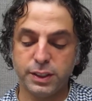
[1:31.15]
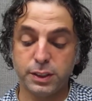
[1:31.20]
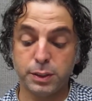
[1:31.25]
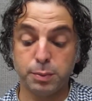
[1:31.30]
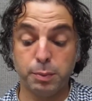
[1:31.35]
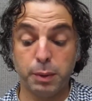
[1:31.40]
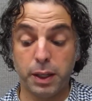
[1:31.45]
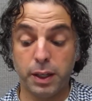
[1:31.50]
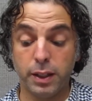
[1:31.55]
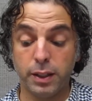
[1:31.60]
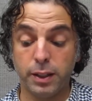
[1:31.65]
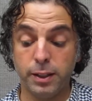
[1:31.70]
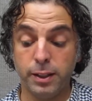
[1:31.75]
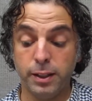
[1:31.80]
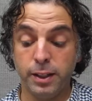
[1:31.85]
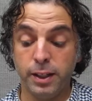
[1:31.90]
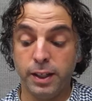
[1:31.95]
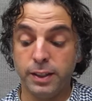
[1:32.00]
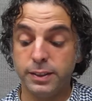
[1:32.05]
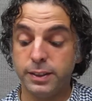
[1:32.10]
smile
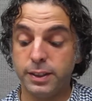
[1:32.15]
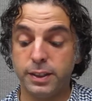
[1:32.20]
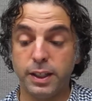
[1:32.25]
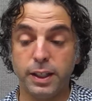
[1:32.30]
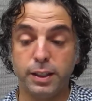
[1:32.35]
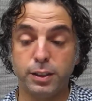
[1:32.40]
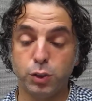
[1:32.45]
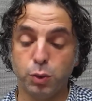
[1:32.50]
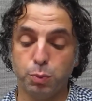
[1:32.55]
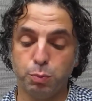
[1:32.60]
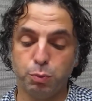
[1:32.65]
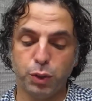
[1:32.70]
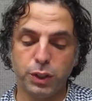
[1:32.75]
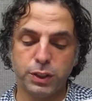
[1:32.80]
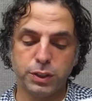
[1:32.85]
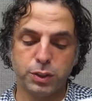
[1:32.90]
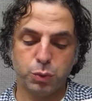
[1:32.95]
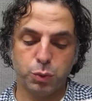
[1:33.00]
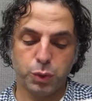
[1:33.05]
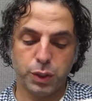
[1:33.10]
that takes your
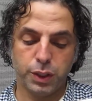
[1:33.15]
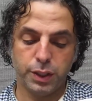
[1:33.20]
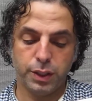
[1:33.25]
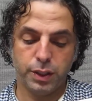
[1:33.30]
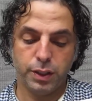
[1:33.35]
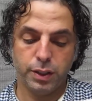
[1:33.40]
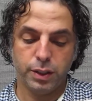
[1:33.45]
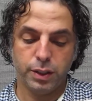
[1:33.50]
breath away,